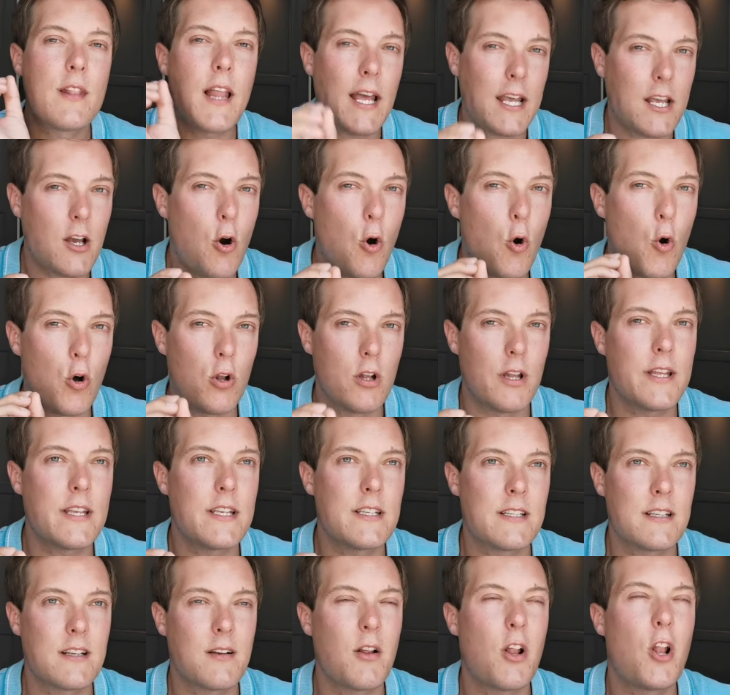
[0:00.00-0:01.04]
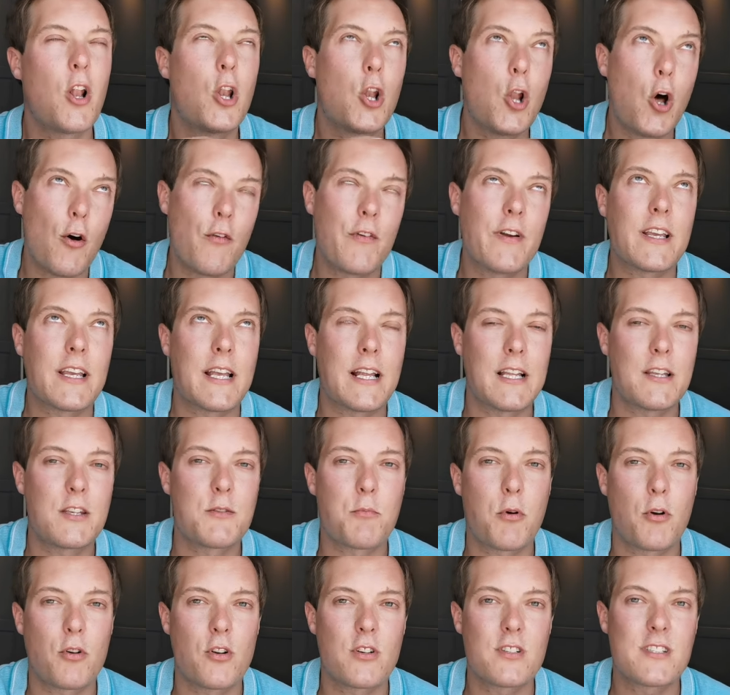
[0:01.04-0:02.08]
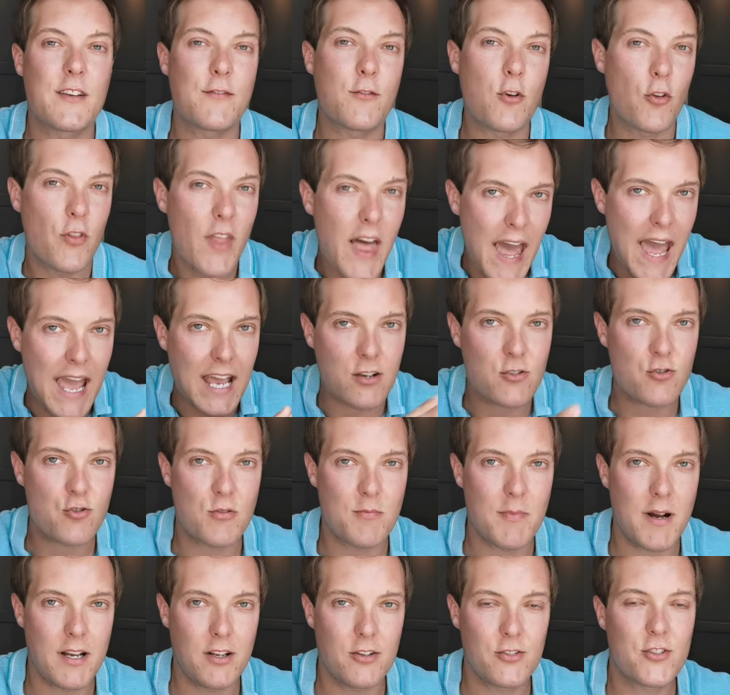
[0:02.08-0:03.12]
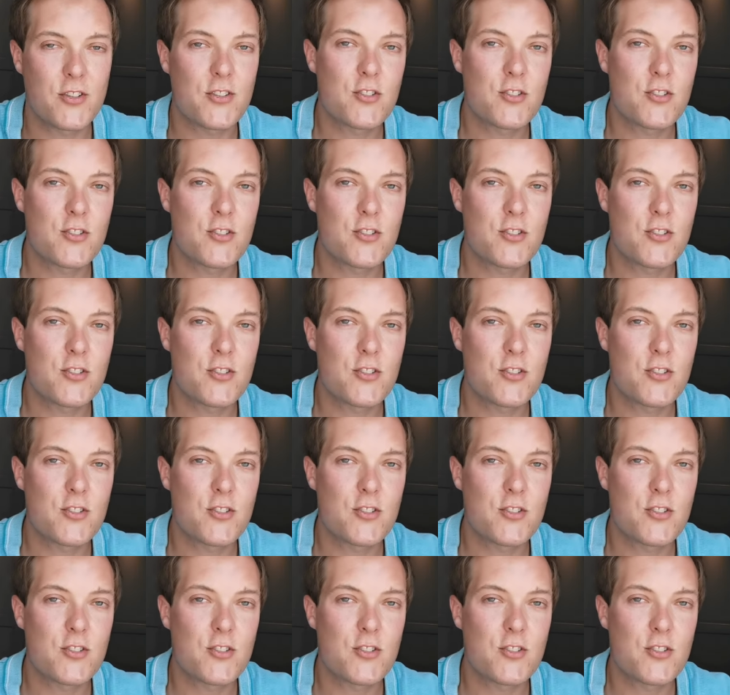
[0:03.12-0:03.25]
Like all in a lot of Inkey List products, they've gone the extra mile.